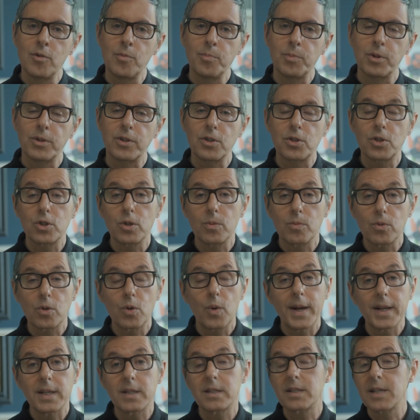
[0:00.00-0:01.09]
but there's something
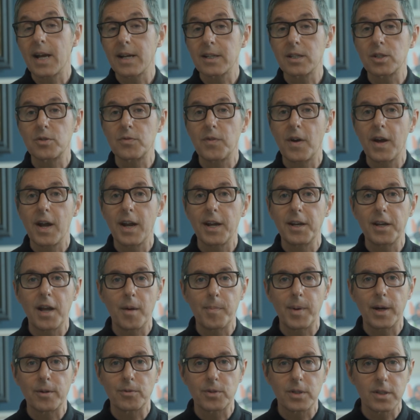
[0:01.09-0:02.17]
quite satisfying
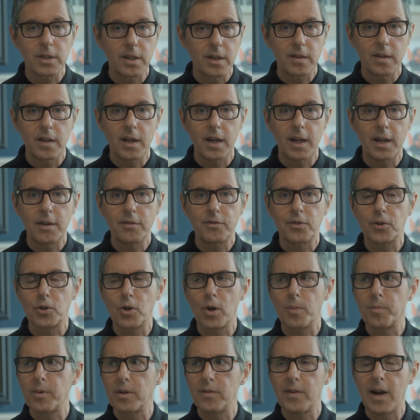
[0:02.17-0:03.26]
about sitting there for a
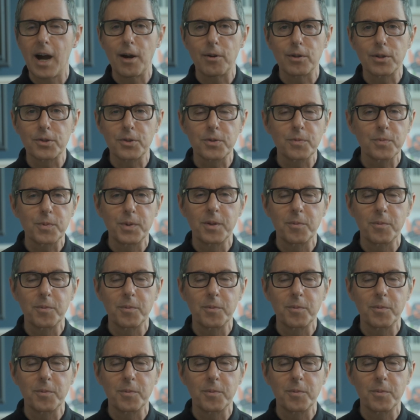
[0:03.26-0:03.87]
couple of hours